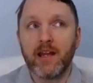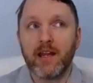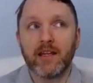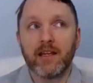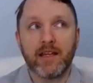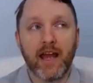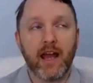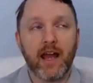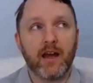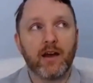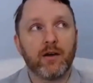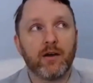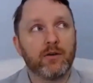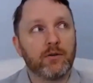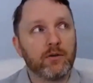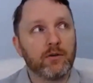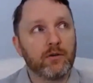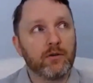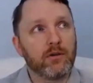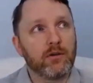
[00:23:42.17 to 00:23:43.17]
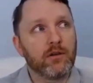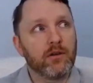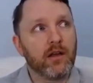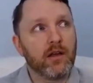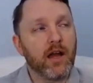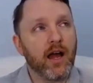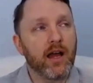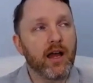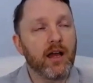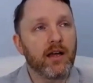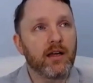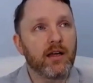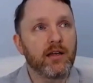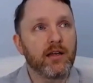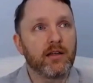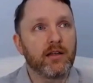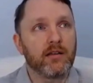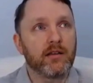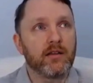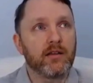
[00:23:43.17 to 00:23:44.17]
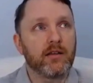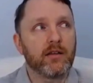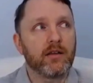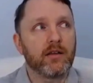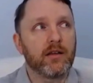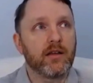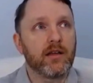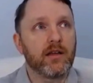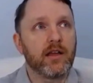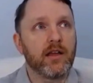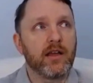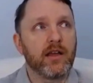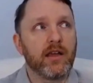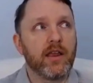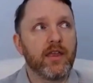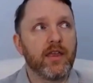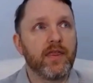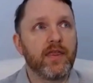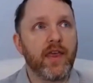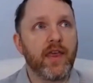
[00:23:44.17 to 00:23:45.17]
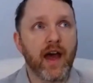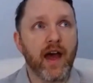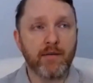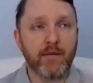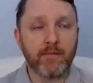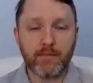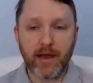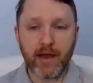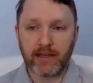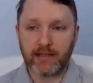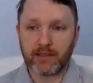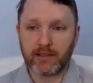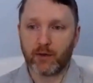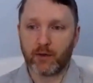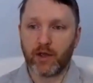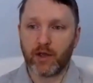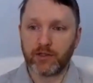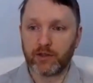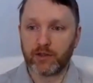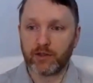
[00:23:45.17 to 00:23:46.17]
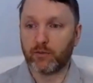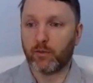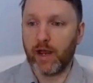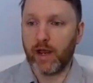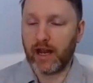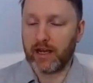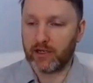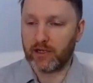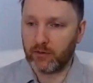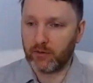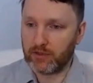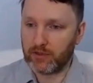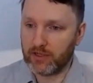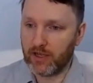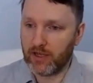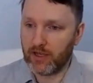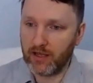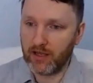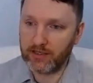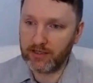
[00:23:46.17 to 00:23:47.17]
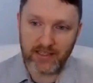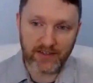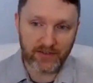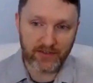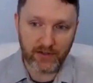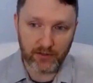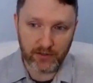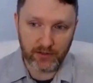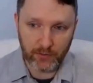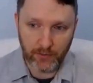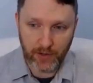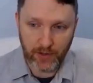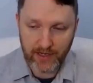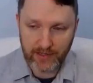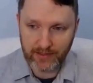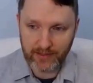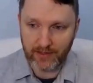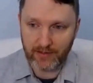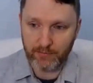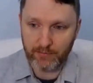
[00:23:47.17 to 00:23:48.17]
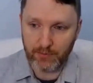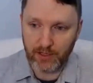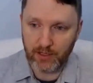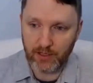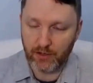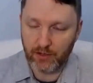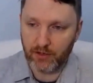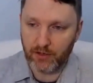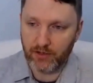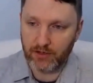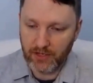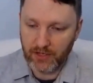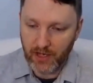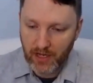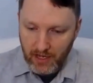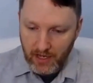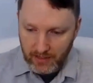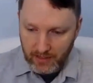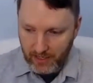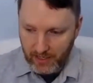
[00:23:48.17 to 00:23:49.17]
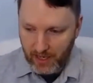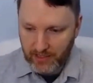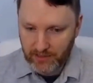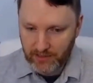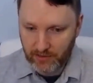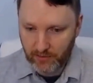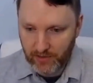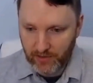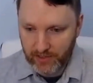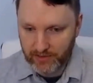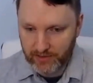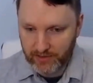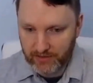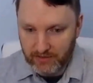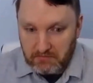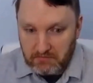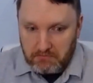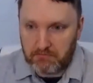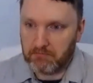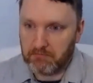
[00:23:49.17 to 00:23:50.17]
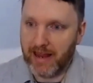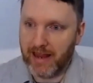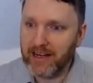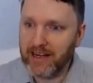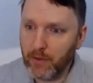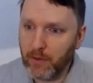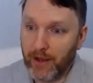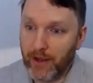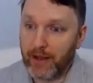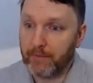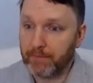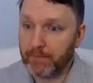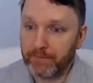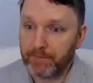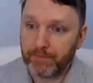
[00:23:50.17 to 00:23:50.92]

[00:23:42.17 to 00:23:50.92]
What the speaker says: Now, that makes the question, where do you start, difficult to answer, because the answer is anywhere.